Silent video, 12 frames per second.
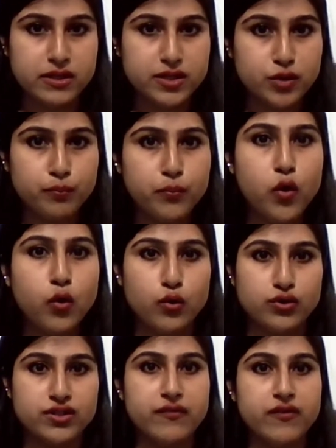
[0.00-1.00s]

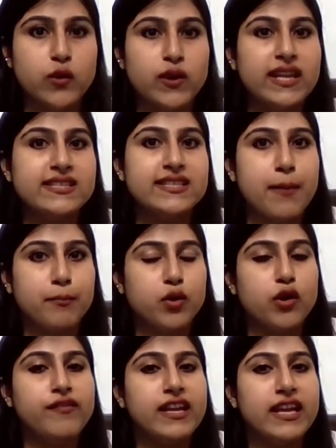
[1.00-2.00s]
Suppose, giving you an
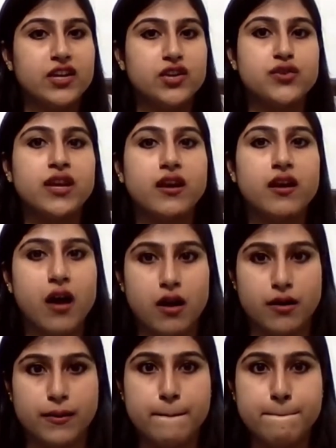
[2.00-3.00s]
example of electric
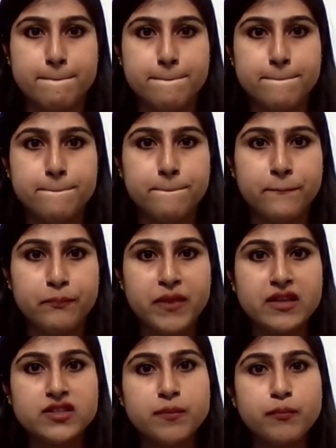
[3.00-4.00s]
car.
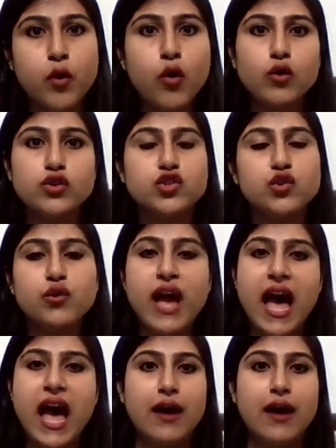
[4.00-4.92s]
Suppose you